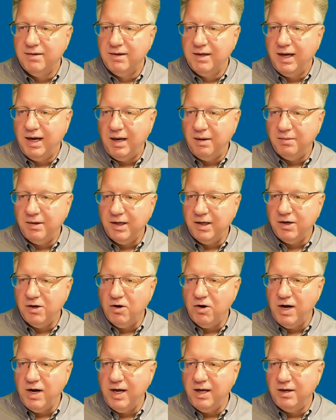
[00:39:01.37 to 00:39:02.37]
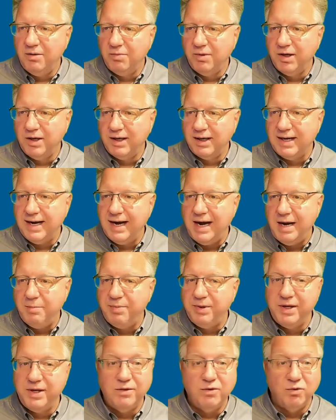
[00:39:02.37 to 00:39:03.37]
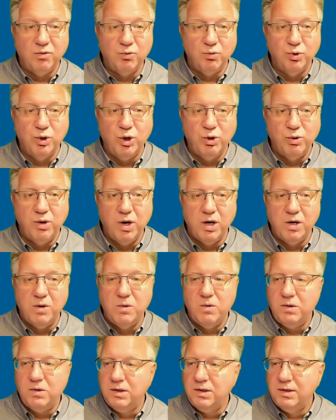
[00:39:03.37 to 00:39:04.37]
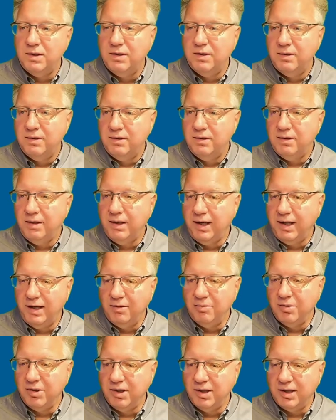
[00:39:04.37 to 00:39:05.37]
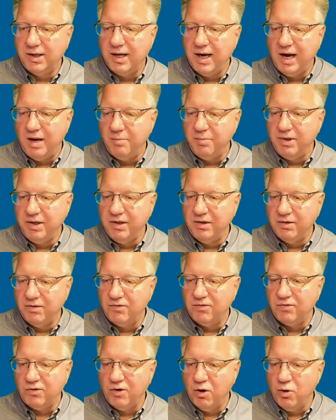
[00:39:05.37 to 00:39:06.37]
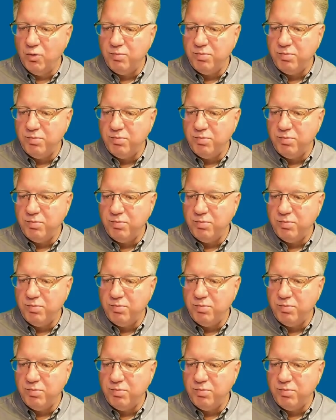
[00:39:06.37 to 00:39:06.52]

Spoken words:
going to go ahead, I'm going to copy their logo, and I'm going to copy the scope,